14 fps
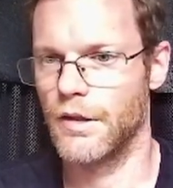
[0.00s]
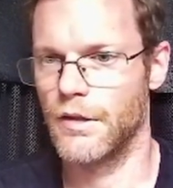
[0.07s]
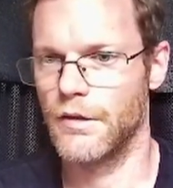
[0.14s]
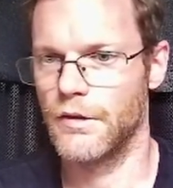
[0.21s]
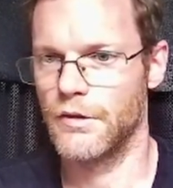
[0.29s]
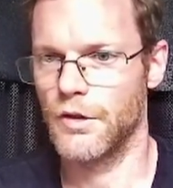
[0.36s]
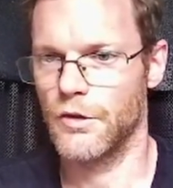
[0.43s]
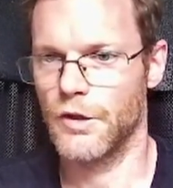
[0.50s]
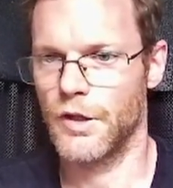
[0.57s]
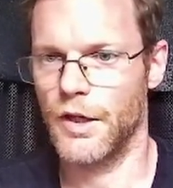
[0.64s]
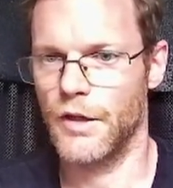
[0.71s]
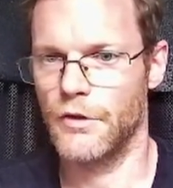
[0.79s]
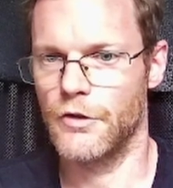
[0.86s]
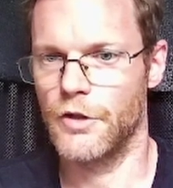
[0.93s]
so you
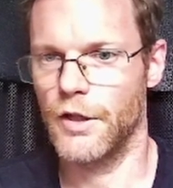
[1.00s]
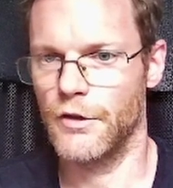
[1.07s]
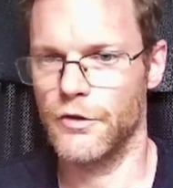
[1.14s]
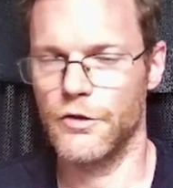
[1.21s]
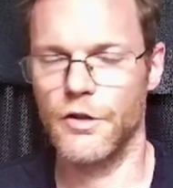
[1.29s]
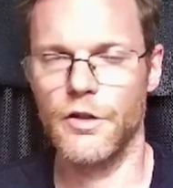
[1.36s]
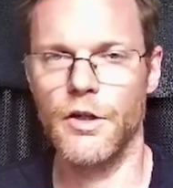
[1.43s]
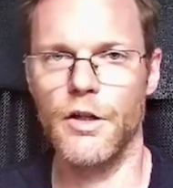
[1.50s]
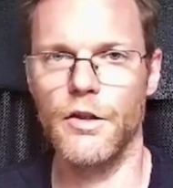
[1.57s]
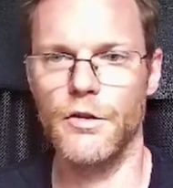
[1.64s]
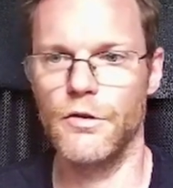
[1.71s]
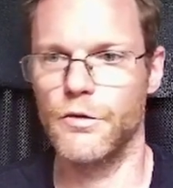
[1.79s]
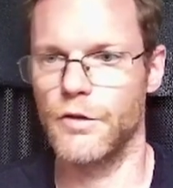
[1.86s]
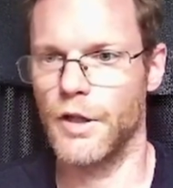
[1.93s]
can change the color
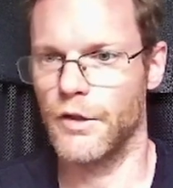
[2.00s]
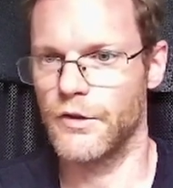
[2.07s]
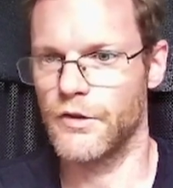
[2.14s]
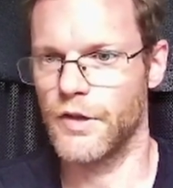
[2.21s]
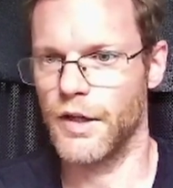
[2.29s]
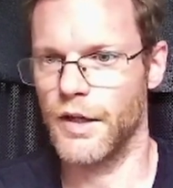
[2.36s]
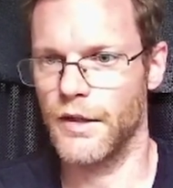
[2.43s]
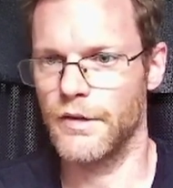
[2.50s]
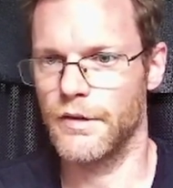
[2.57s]
to the outside,